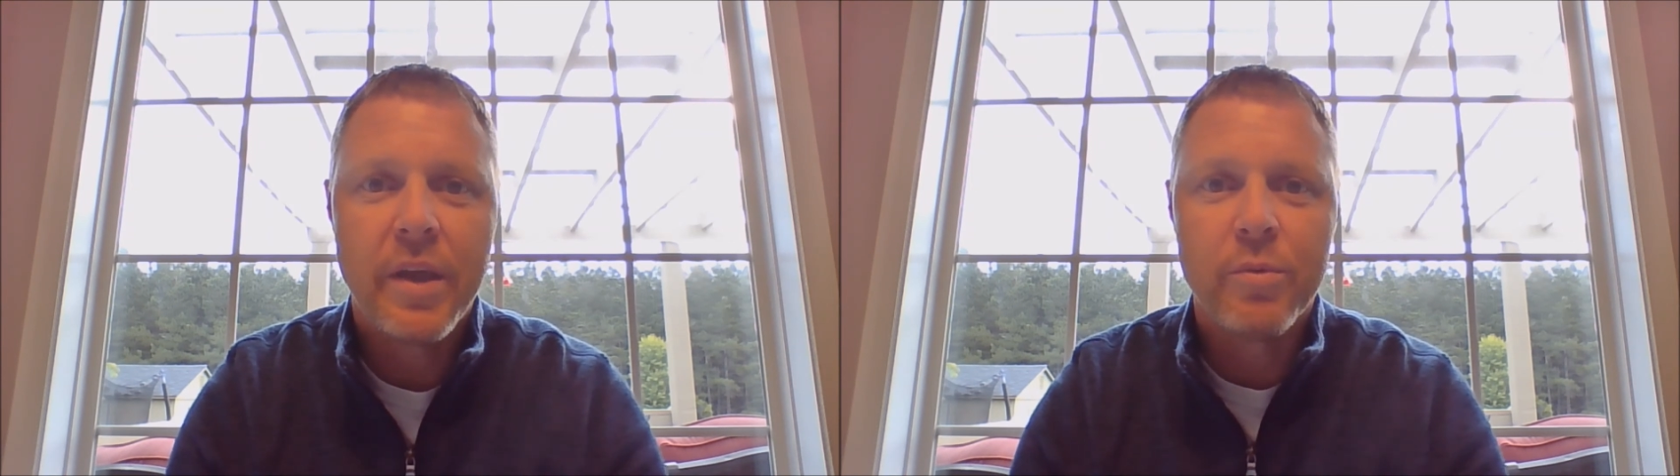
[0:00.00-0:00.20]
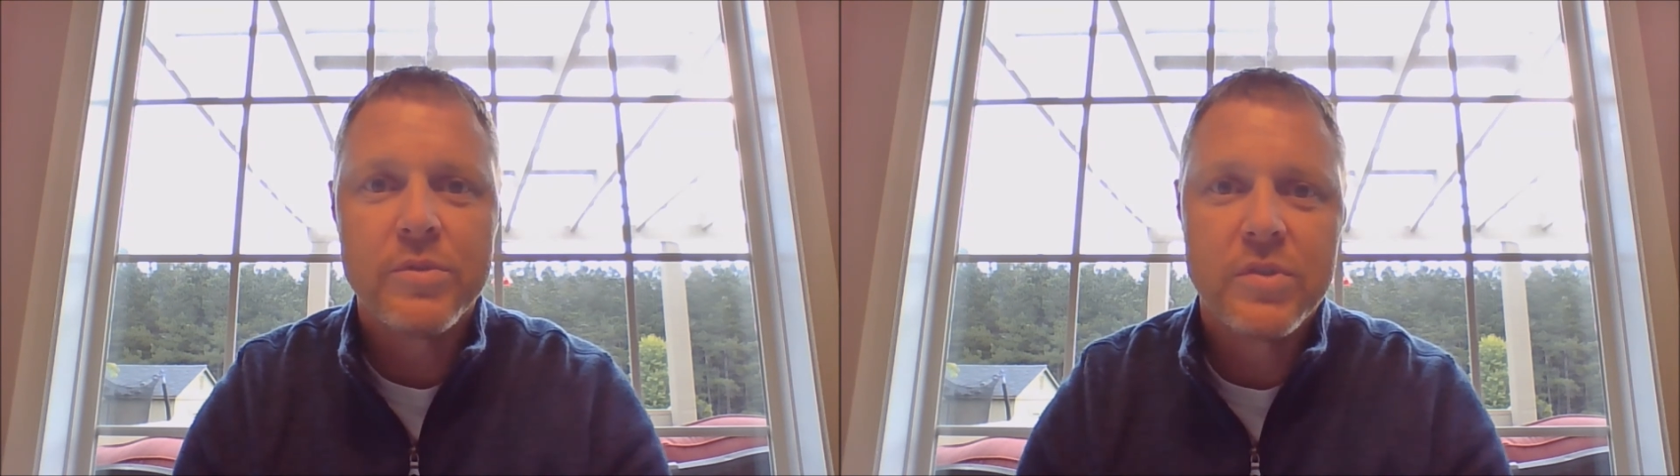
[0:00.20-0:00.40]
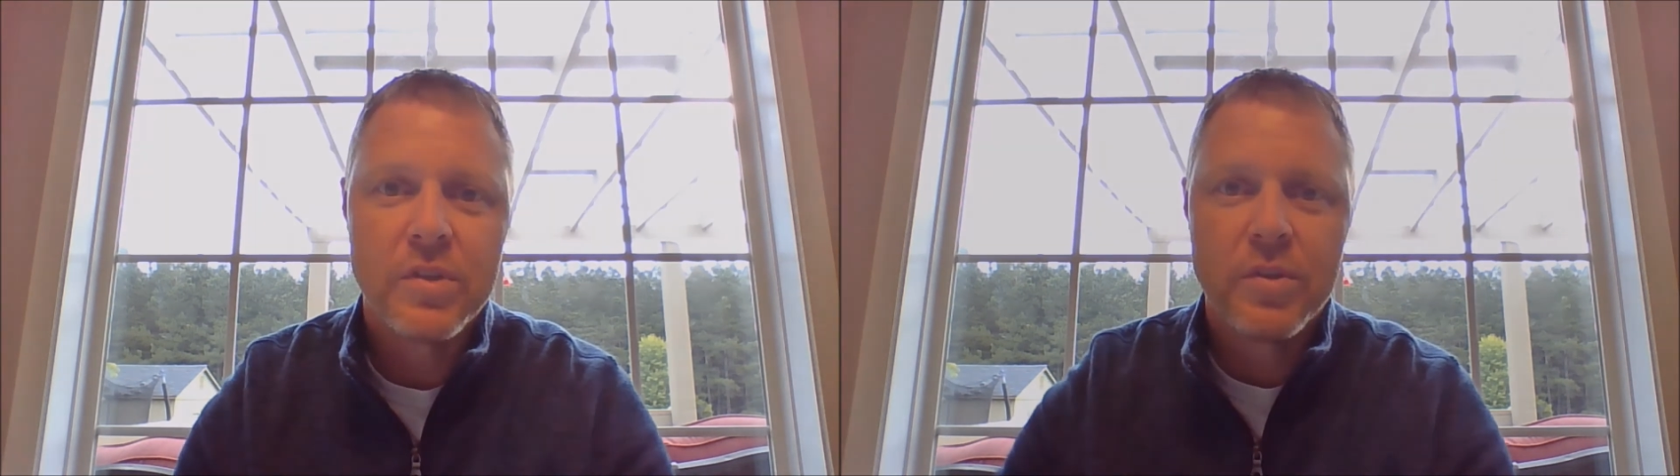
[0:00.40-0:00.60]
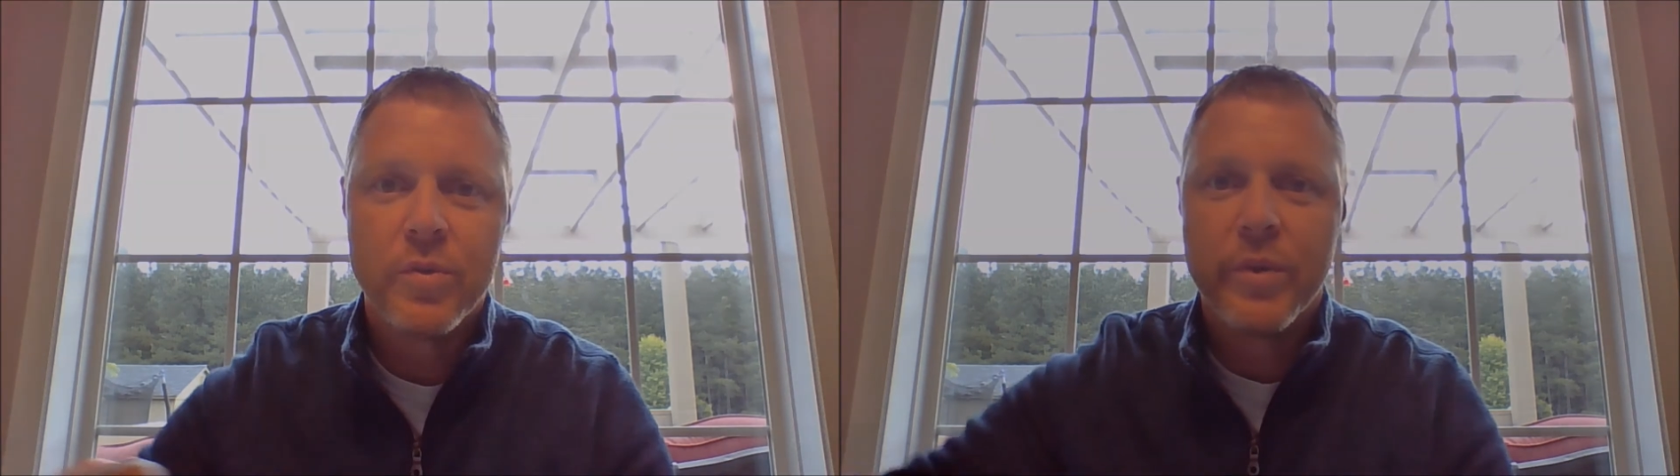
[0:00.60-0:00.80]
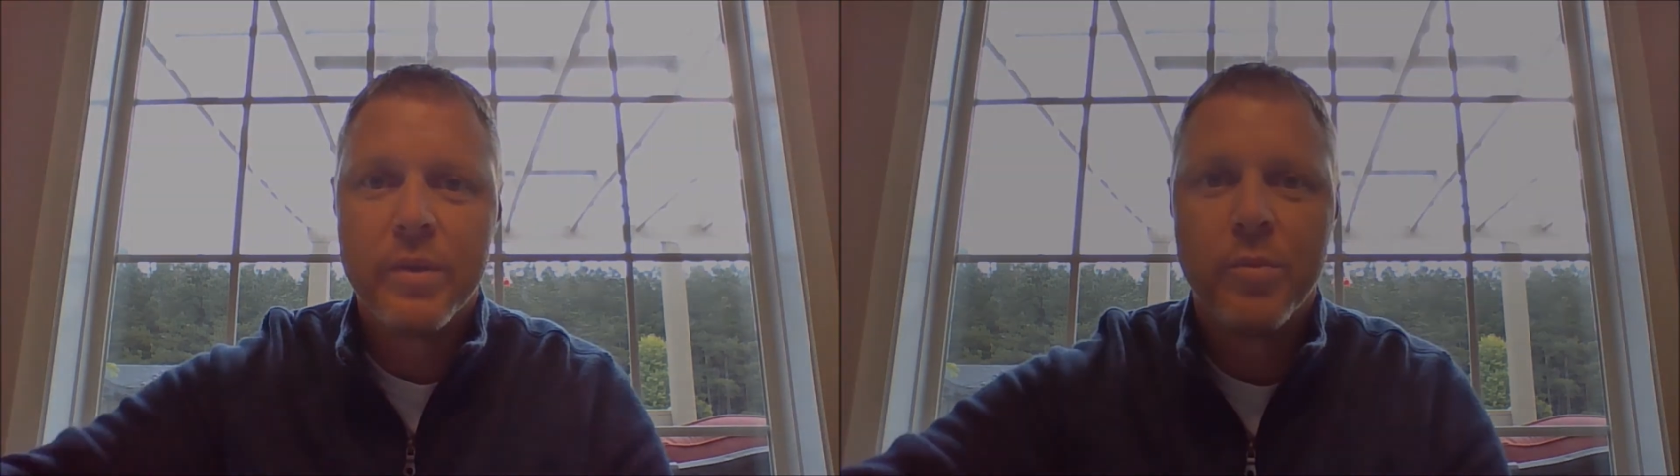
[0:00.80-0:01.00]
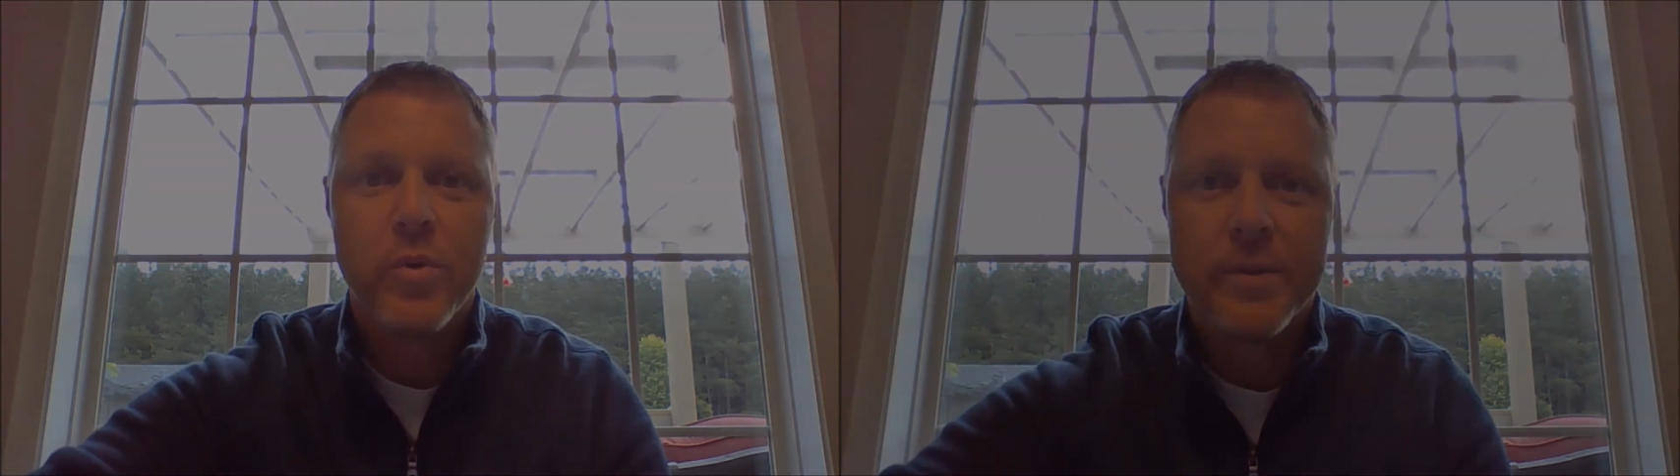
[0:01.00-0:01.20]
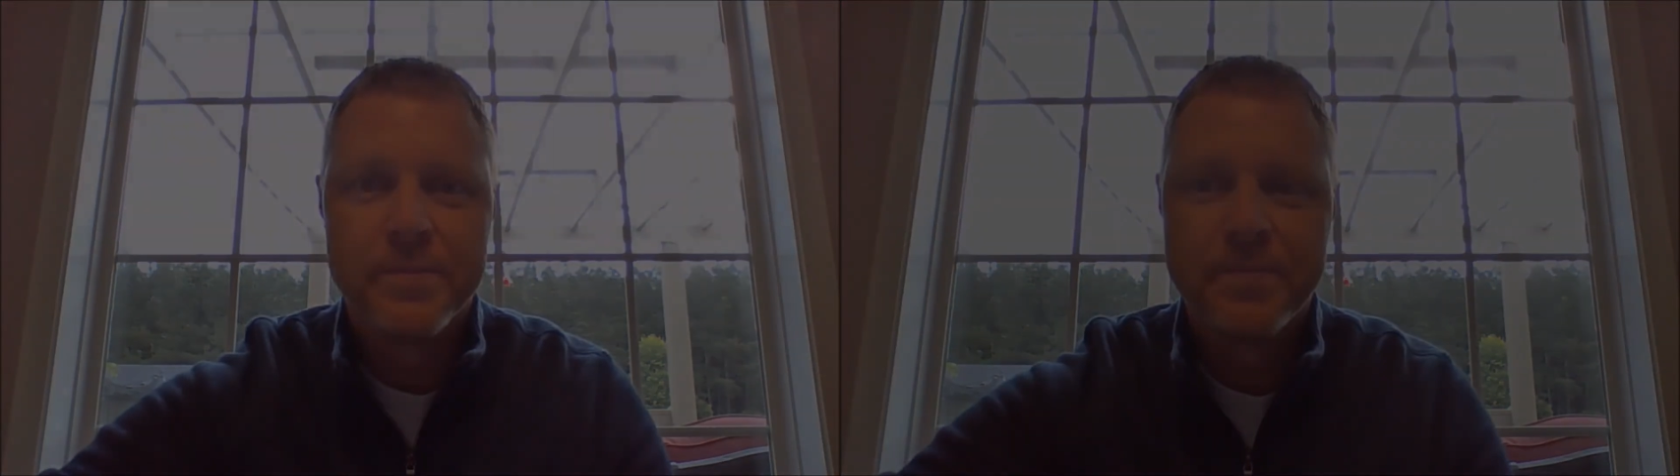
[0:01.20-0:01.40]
and we'll see you in the morning.